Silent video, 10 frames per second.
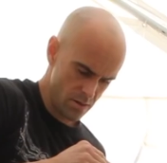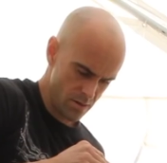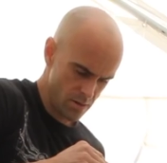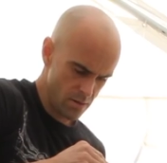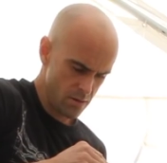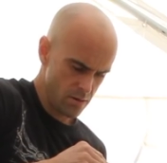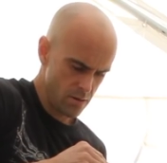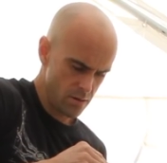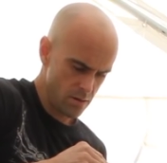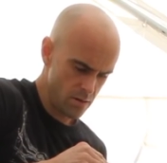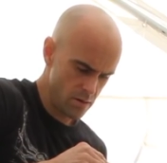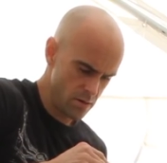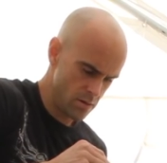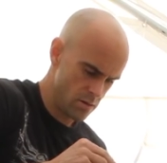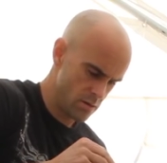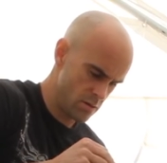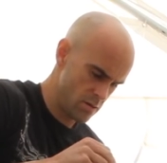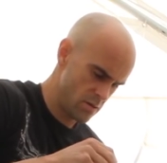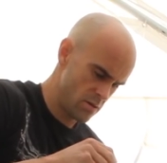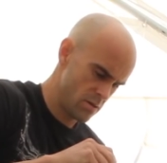
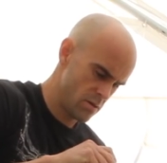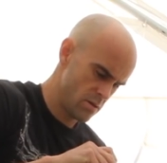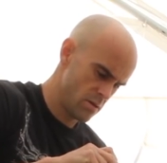(silence)